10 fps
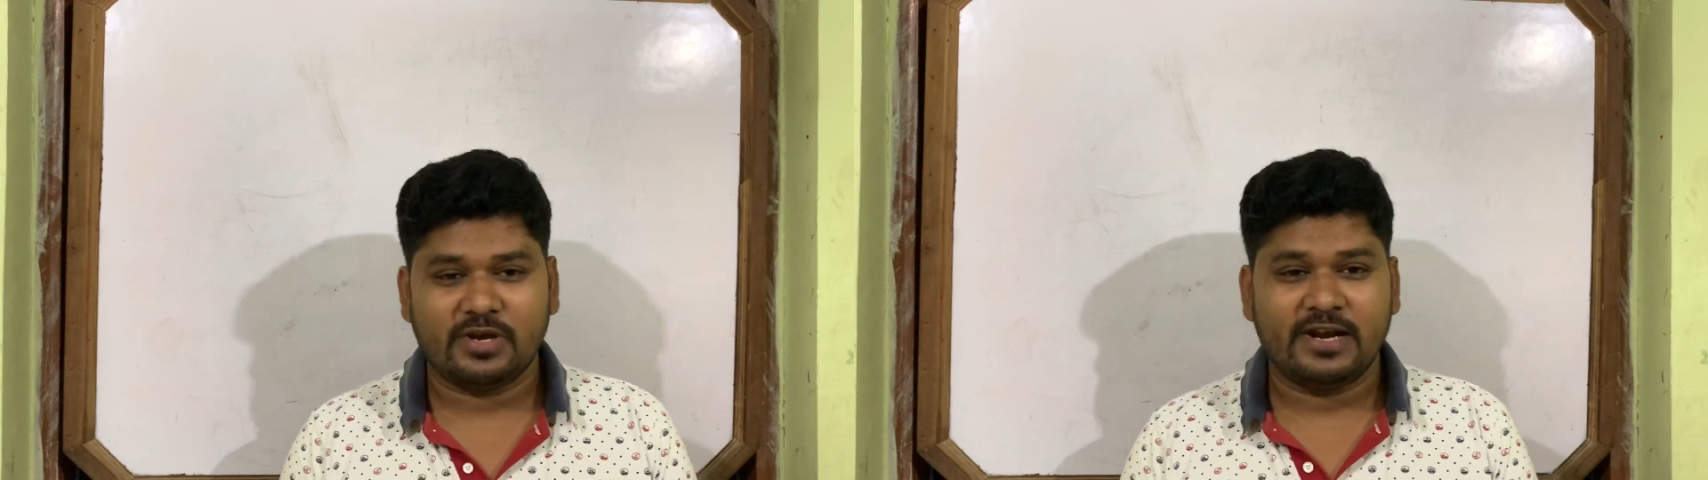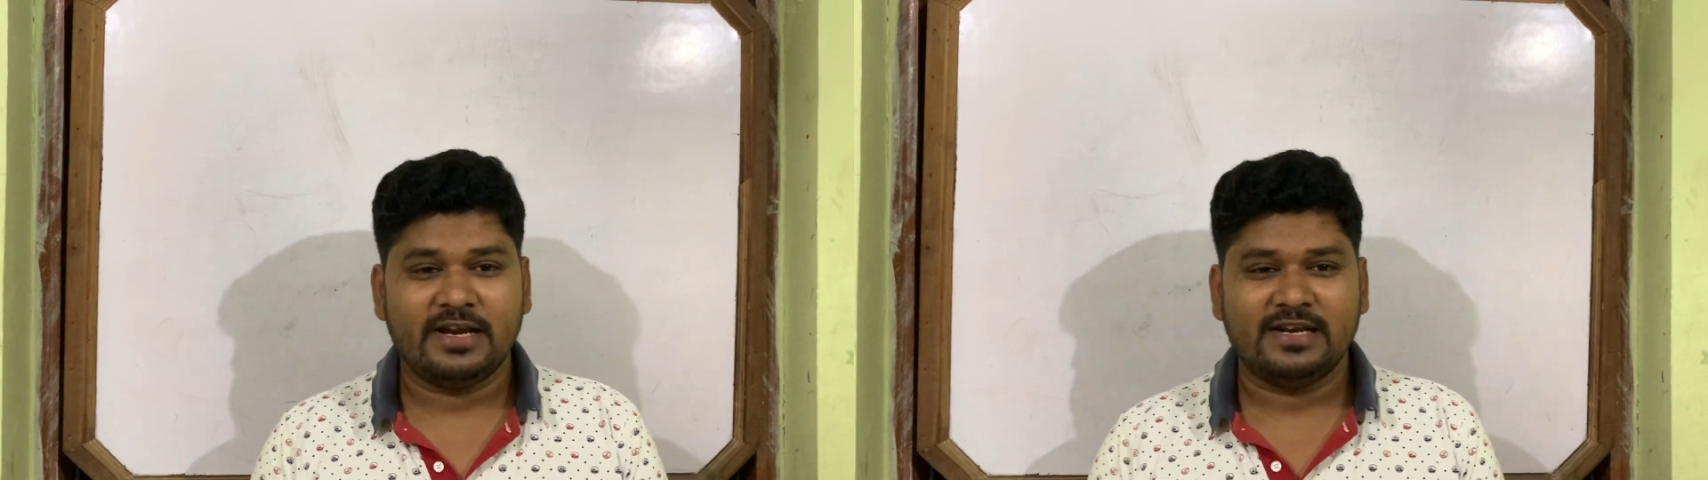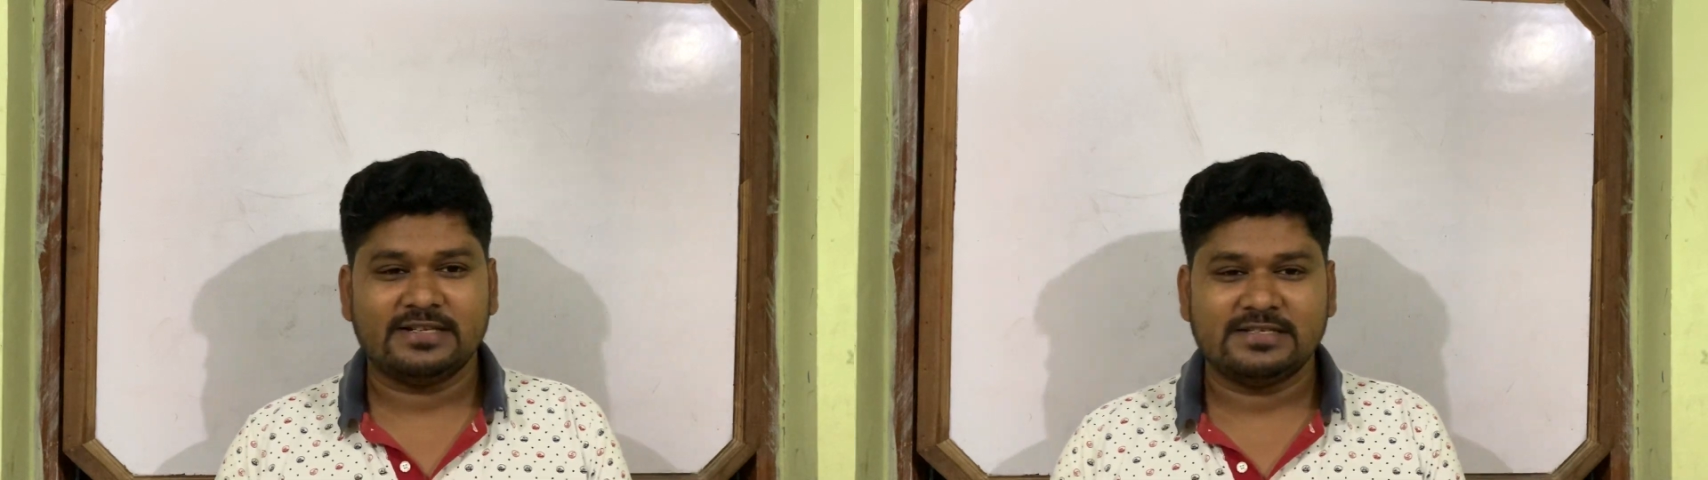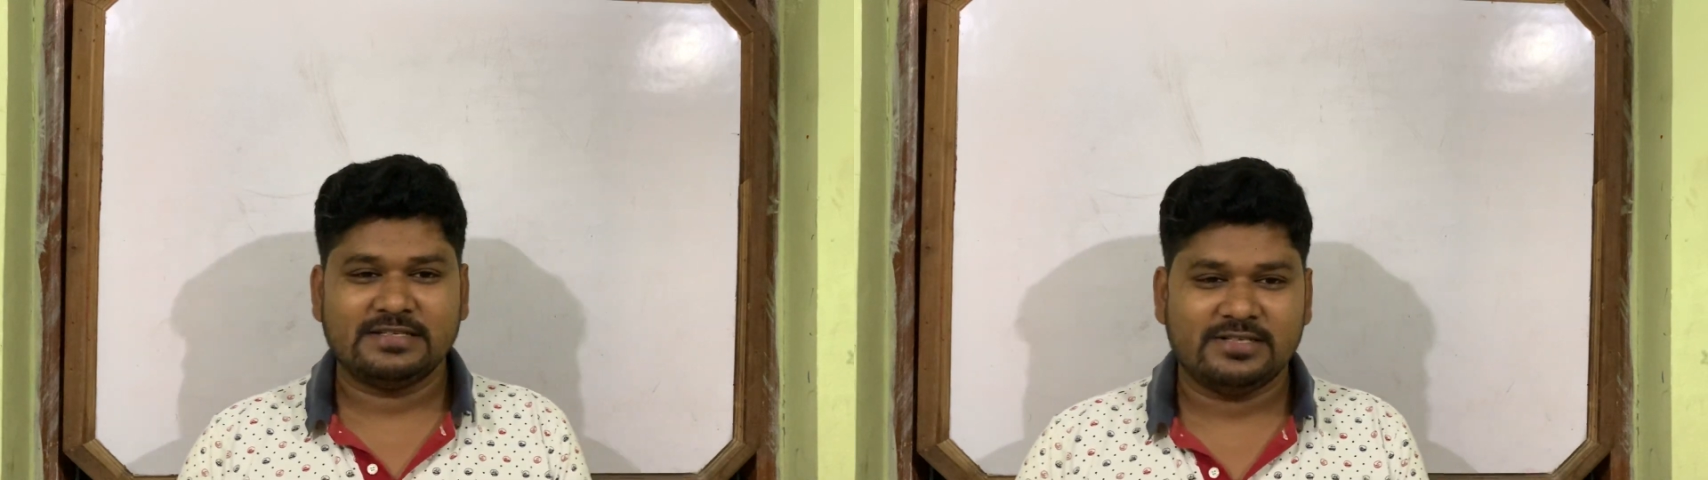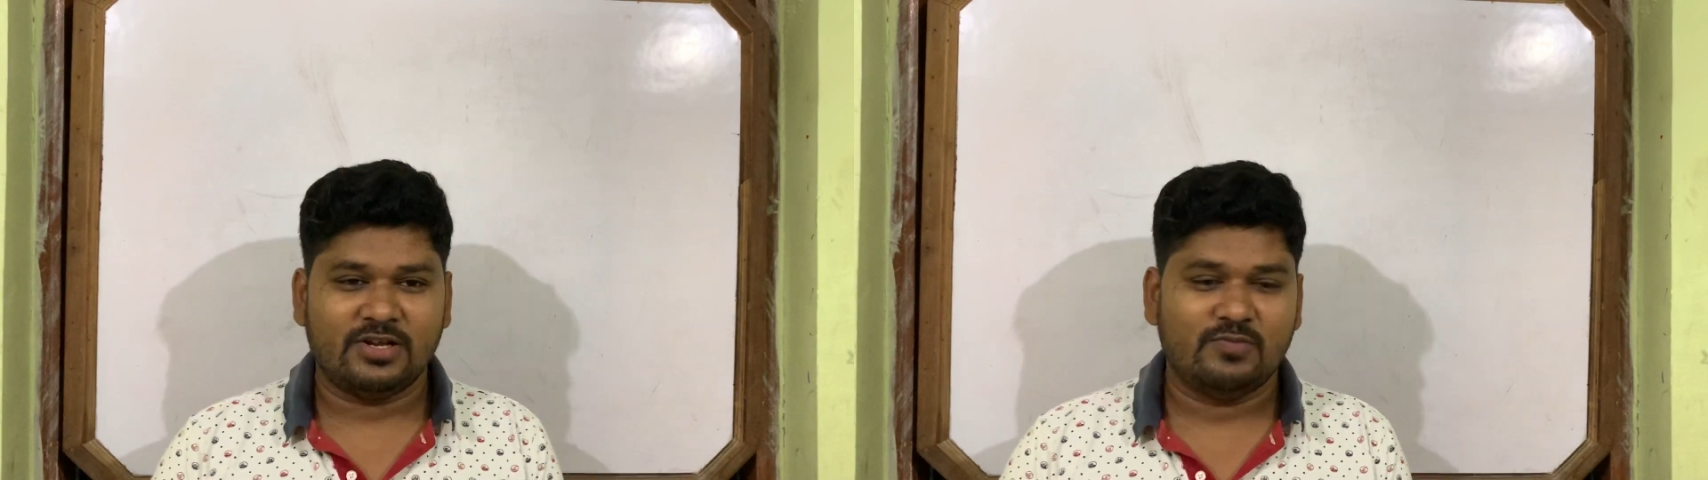current
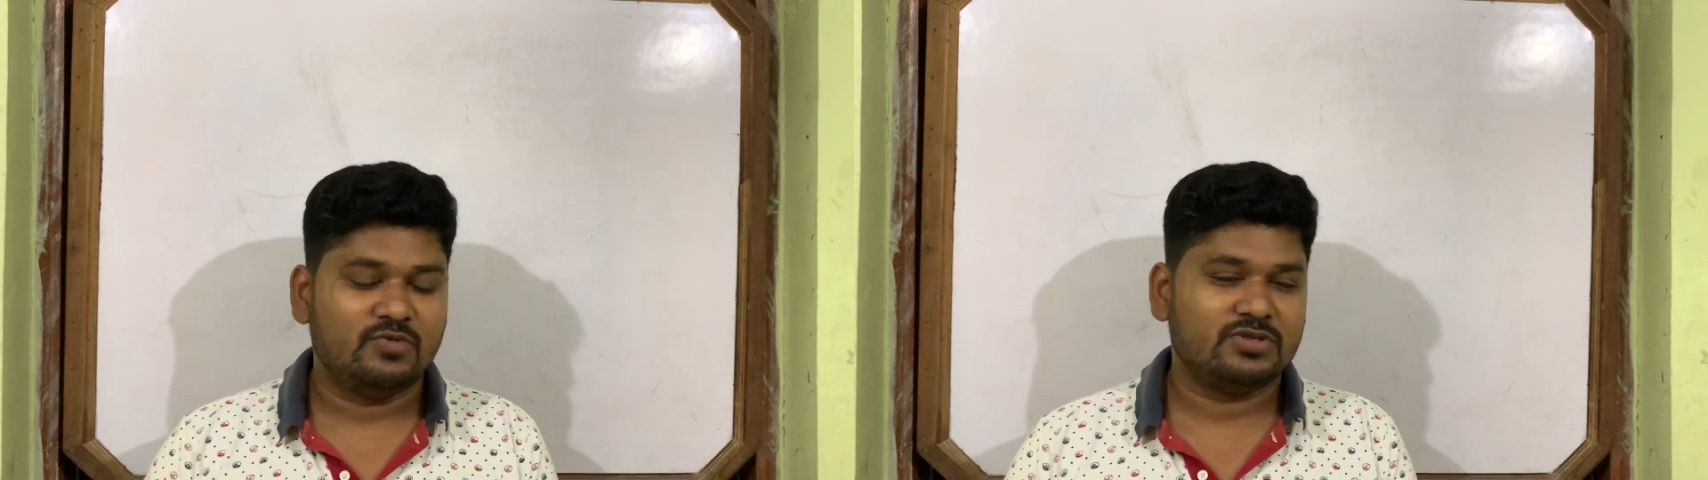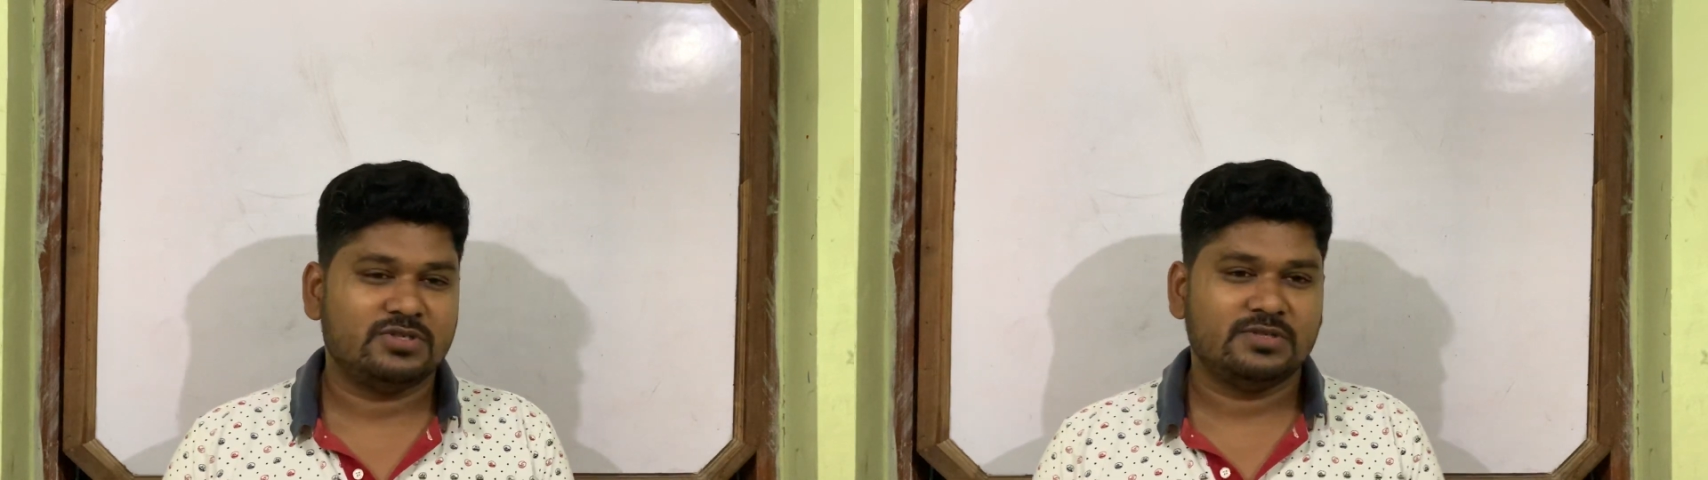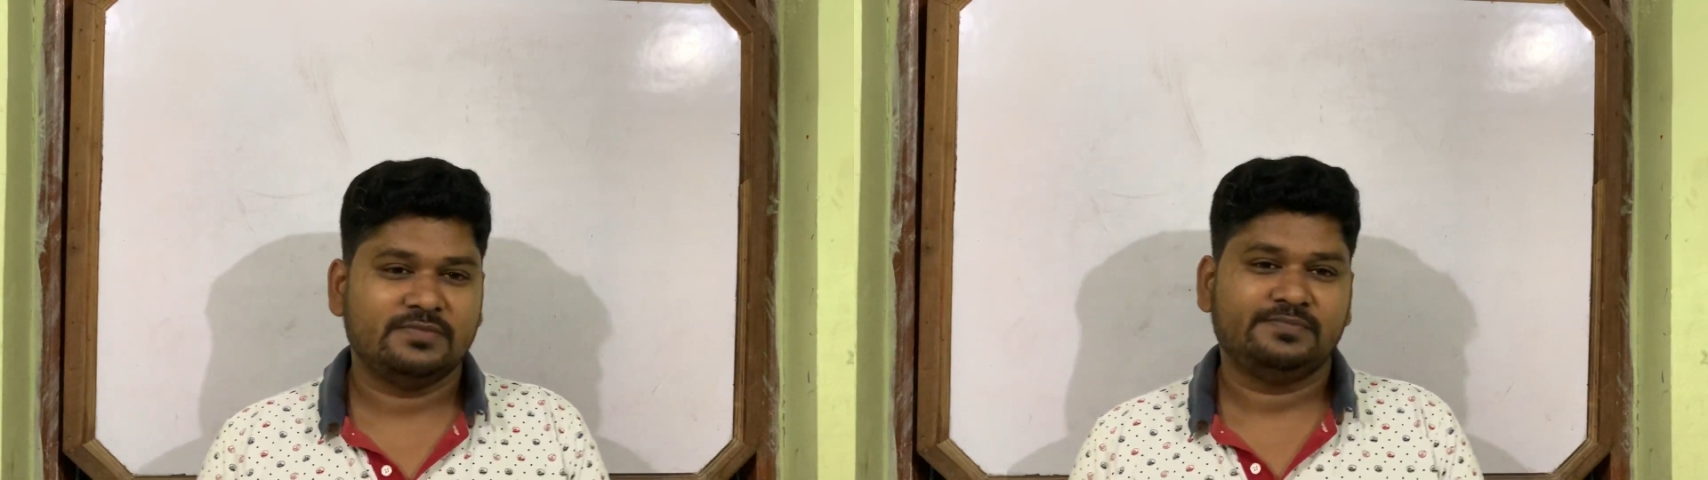electricity almost,